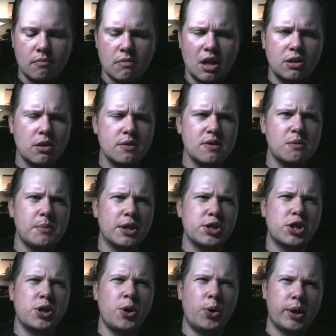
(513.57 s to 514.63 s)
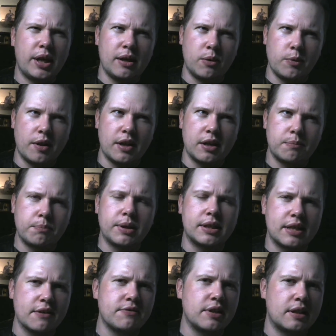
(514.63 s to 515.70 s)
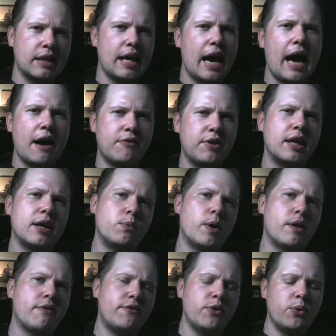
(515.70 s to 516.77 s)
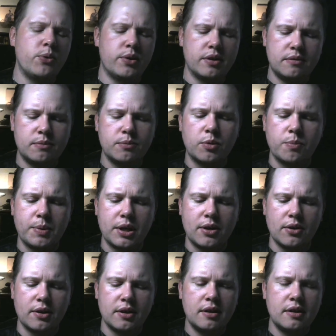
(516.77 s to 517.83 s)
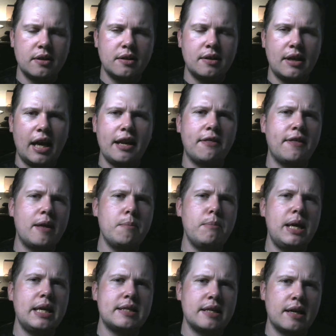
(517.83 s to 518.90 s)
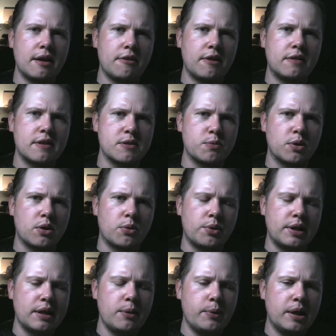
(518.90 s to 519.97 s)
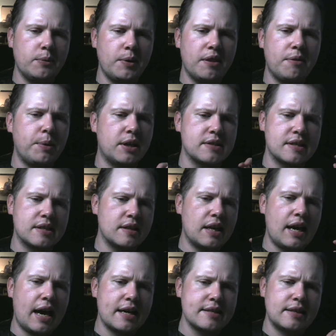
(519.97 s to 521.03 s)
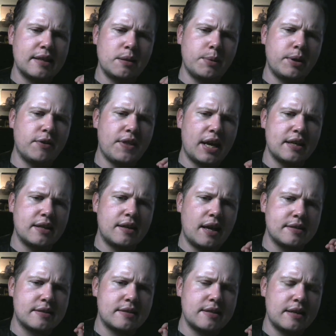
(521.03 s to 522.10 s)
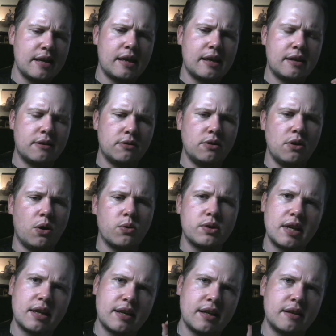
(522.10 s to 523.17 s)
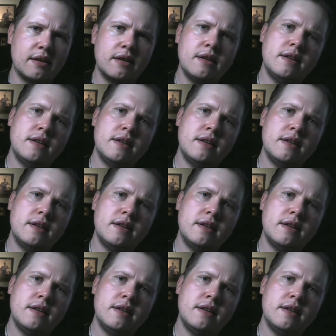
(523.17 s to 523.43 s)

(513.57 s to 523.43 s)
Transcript: Not so much cooking with it, but definitely having it with food would be good. Anything meaty, I think this would go really well with, because it has a little bit of that acidic note that can,